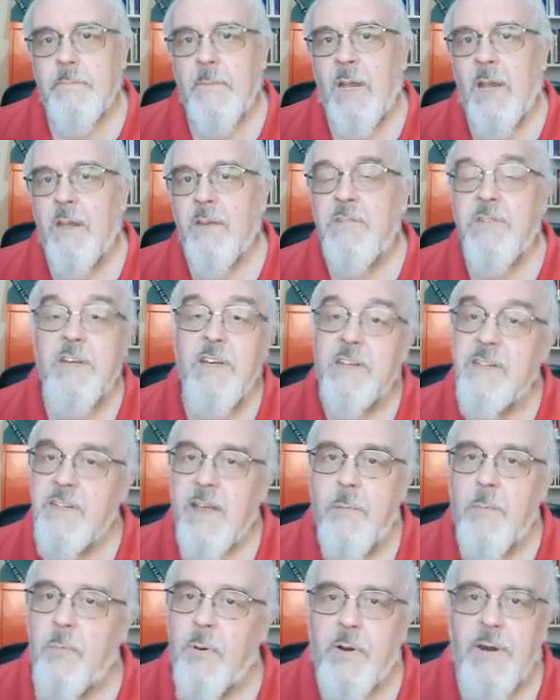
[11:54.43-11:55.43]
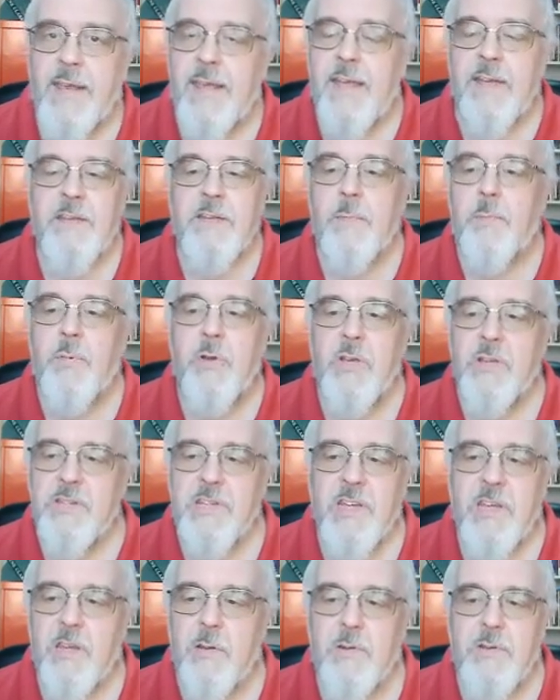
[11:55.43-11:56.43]
There's an example here to
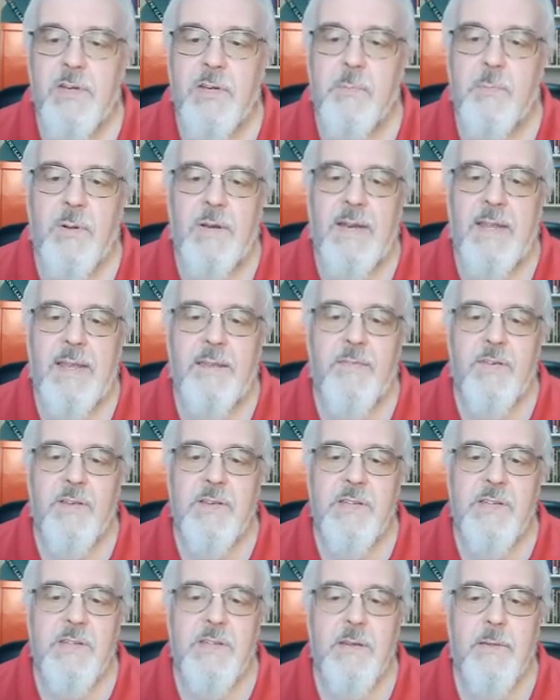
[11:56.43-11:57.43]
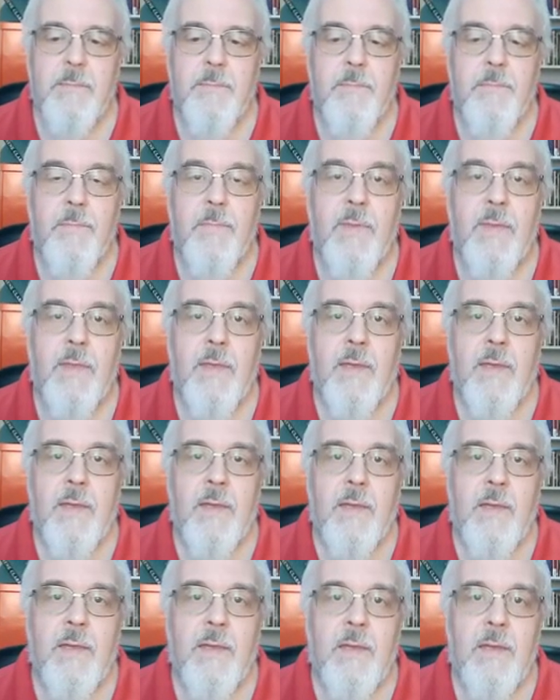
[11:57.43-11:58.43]
persecuted believers
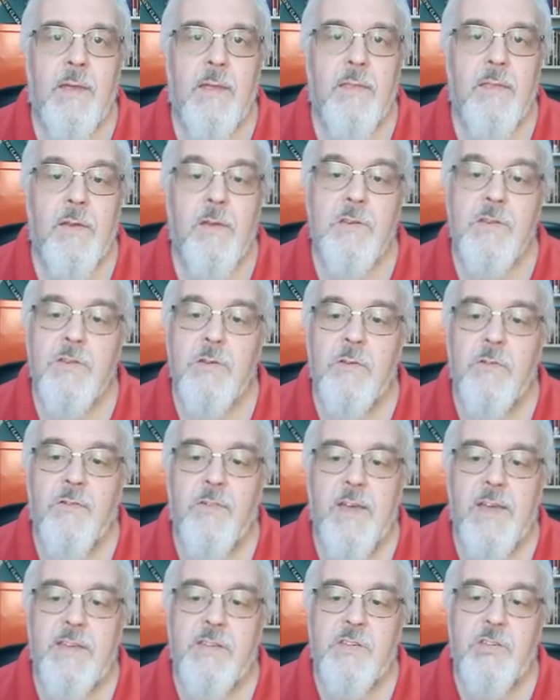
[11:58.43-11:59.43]
those who face